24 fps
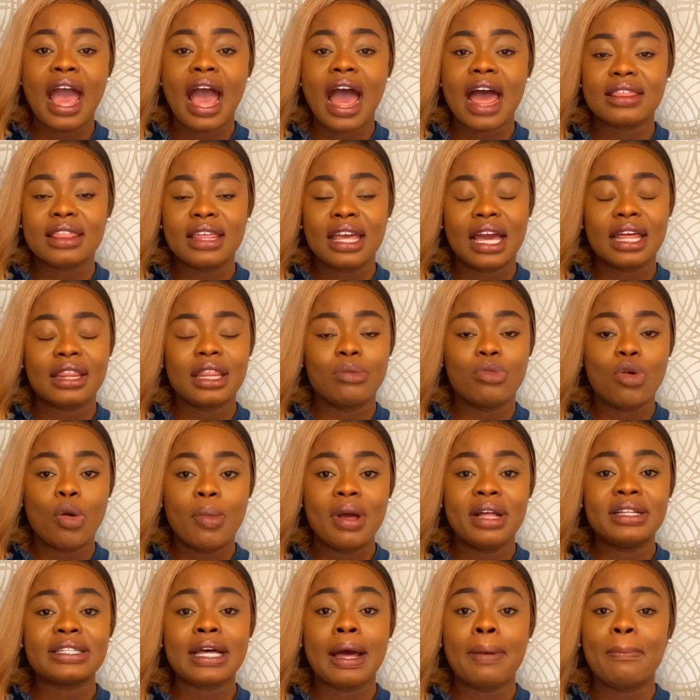I think at the
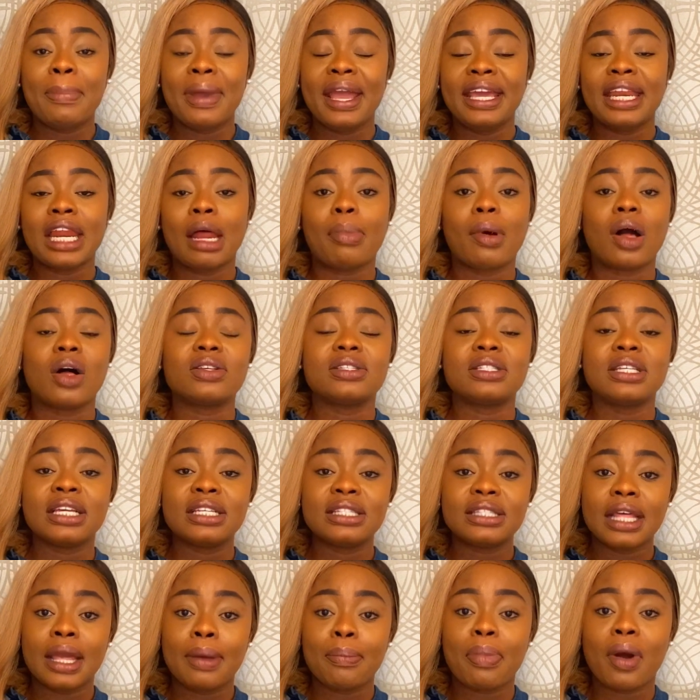moment I'm paying about
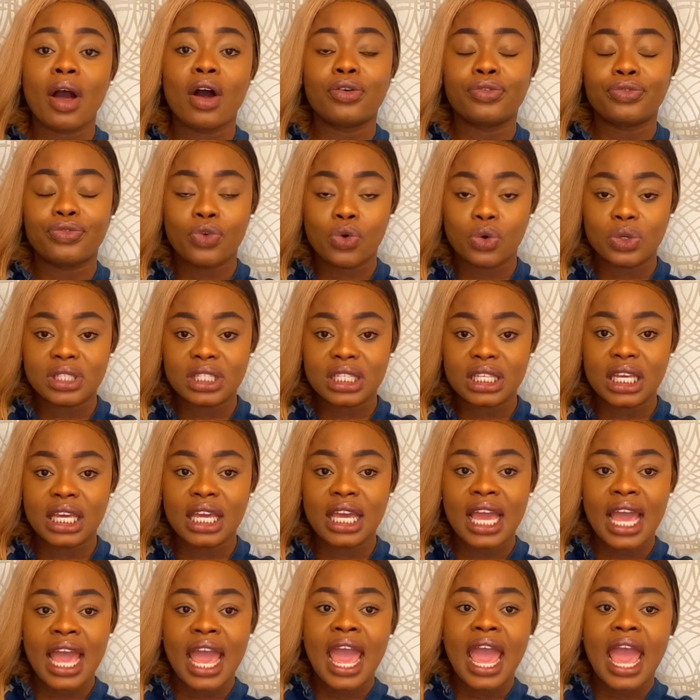£16.40,